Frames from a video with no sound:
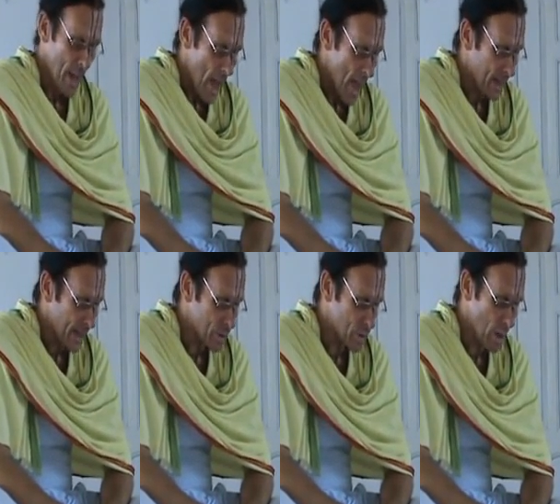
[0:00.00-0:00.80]
And
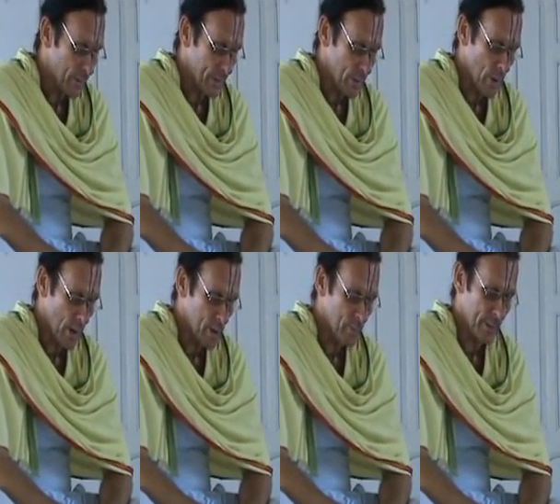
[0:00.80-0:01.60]
I saw that your
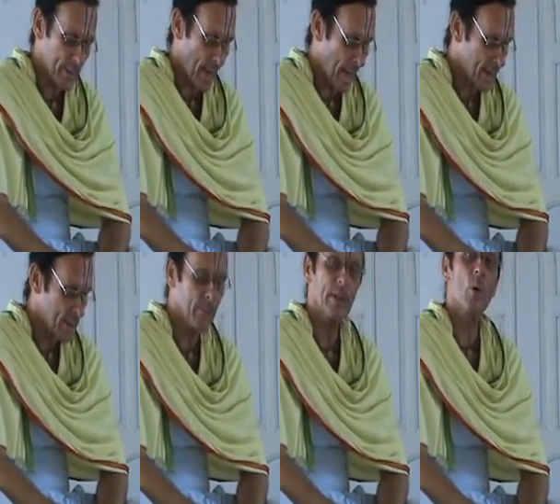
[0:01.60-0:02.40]
husband is
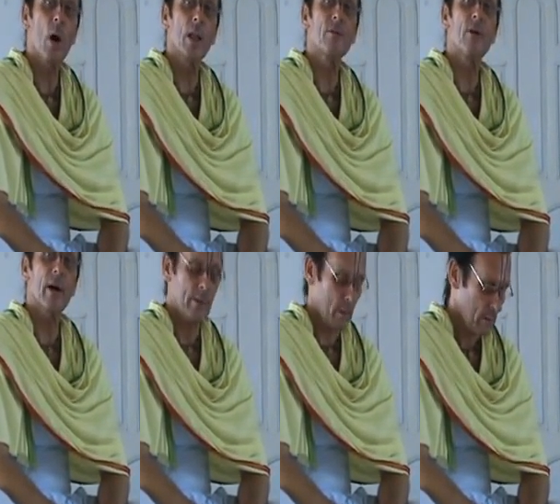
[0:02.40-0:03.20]
handsome and qualified.